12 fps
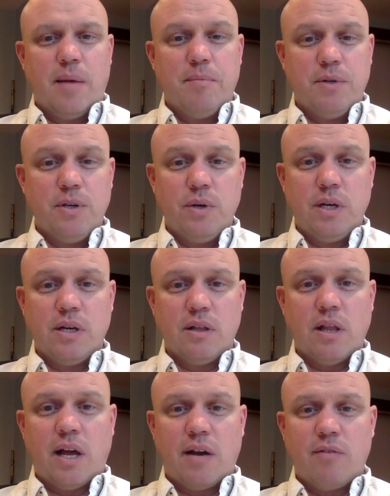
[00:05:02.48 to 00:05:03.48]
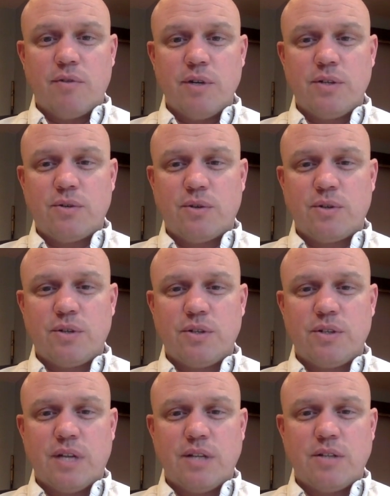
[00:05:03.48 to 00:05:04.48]
doing a lot of
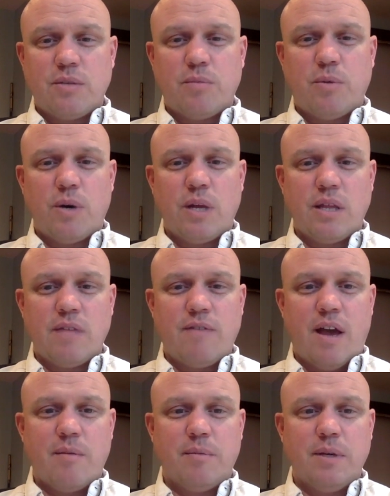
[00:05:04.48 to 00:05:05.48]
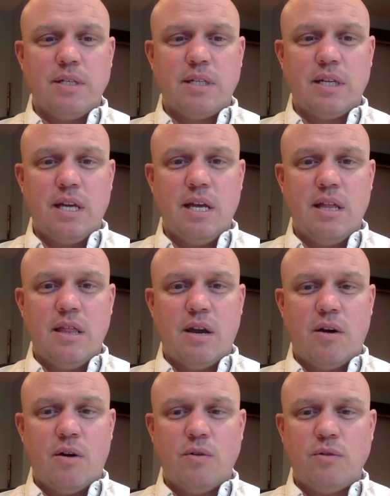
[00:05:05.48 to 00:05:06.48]
resources and supporting the families in
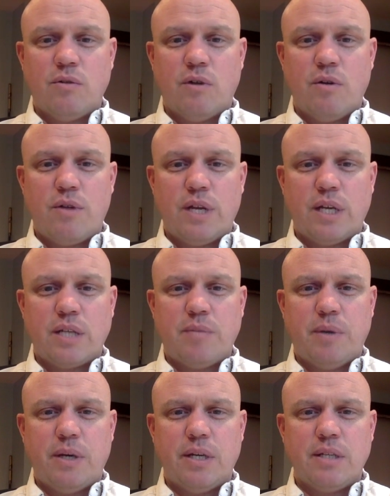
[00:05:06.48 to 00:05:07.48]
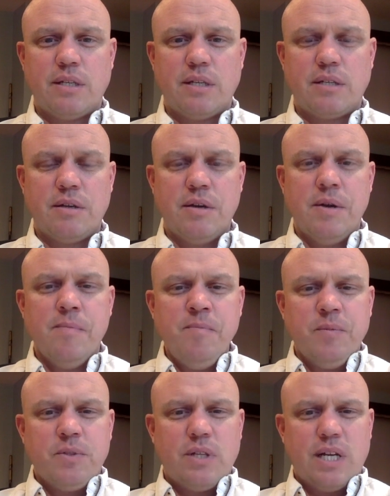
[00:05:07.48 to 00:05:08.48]
their own growth and experiences.
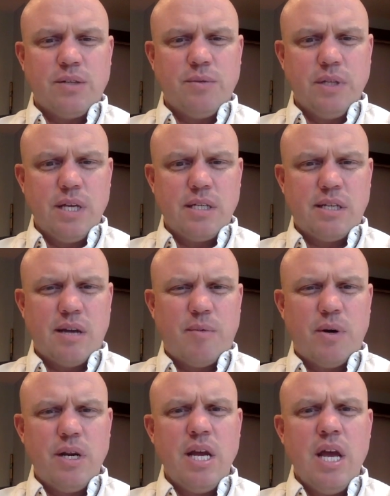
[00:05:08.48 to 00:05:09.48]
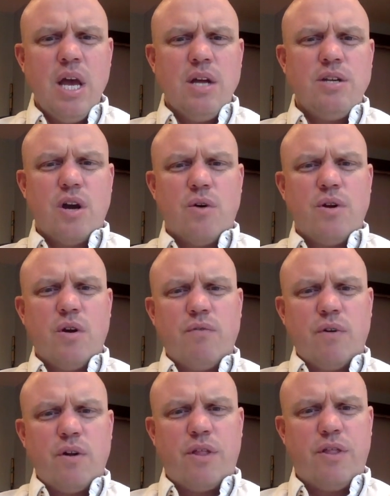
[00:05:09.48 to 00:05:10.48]
So that's really a summary. Don't
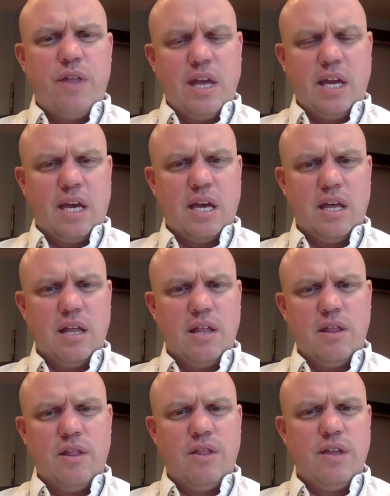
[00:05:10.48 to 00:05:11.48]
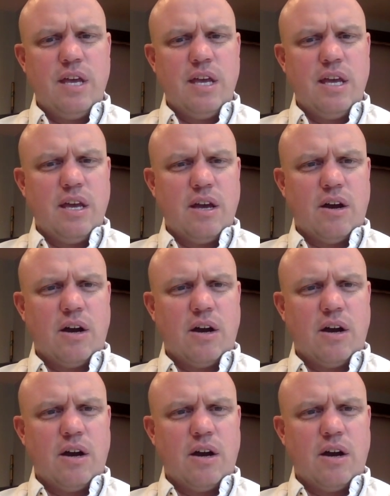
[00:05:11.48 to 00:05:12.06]
overthink the